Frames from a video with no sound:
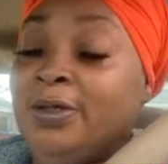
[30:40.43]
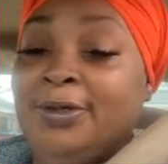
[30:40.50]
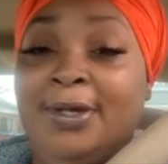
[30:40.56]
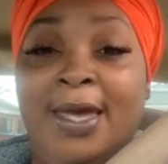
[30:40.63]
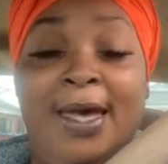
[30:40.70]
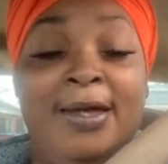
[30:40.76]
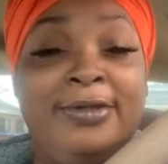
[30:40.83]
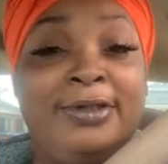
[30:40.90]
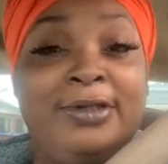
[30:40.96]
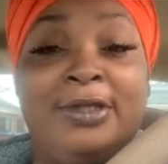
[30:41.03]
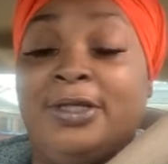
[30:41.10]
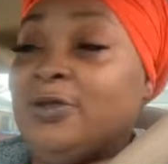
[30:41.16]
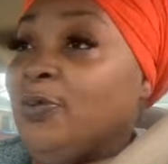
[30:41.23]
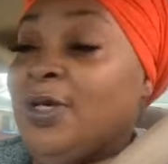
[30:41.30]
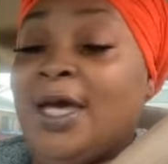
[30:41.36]
Yes,
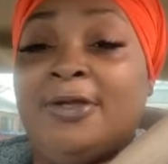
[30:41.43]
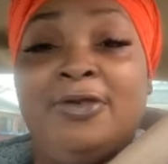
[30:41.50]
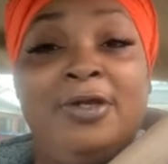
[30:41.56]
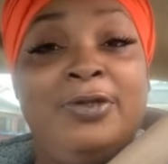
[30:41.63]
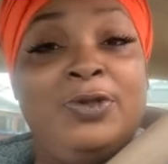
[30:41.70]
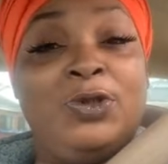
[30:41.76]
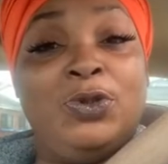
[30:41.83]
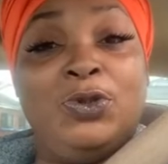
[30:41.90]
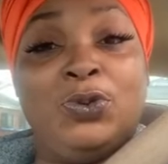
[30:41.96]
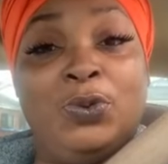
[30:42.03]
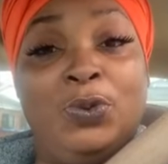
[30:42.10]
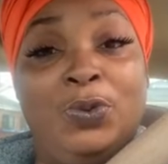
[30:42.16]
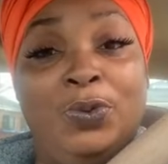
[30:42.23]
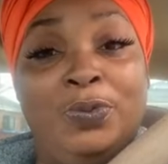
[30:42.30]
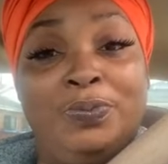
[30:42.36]
because we got things to
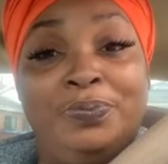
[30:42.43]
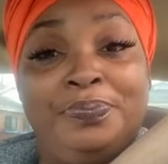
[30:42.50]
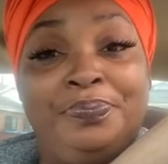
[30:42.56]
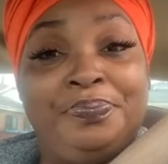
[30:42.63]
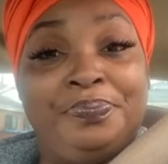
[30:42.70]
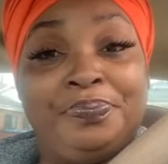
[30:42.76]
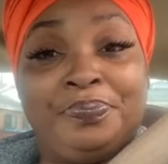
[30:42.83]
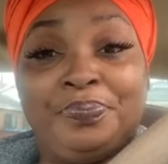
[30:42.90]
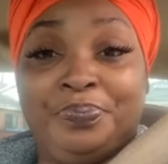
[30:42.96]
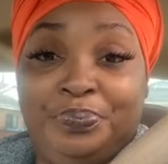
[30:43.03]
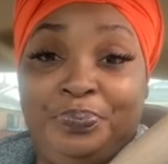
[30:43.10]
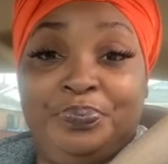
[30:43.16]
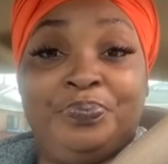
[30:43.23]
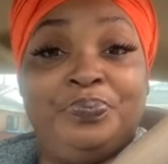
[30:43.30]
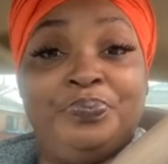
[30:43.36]
do.
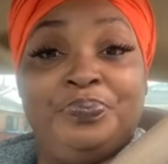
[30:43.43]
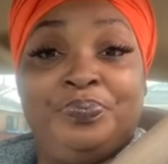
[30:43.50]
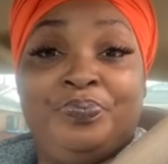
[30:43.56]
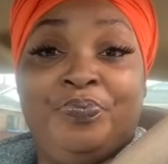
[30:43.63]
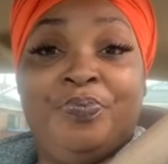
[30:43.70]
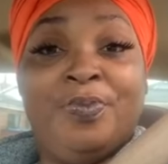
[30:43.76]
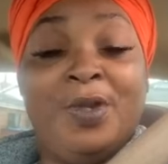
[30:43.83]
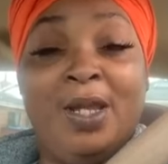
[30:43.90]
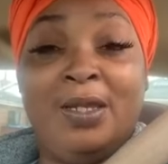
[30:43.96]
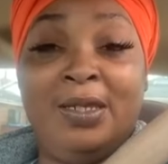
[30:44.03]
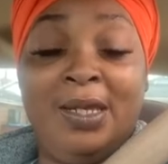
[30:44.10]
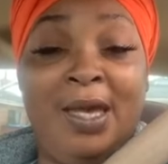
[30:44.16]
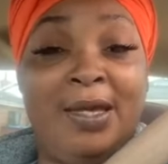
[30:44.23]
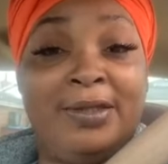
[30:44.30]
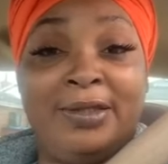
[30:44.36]
Mm-hmm.
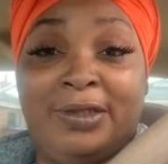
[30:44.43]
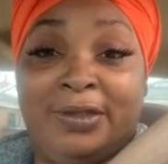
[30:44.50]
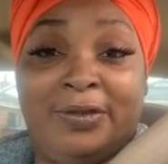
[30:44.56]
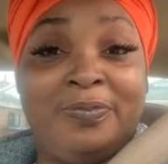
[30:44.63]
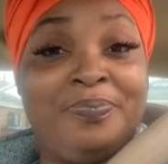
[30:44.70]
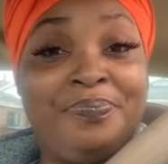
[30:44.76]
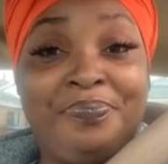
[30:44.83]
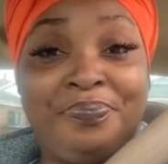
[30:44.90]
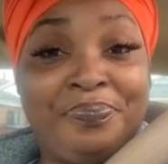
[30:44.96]
Yes.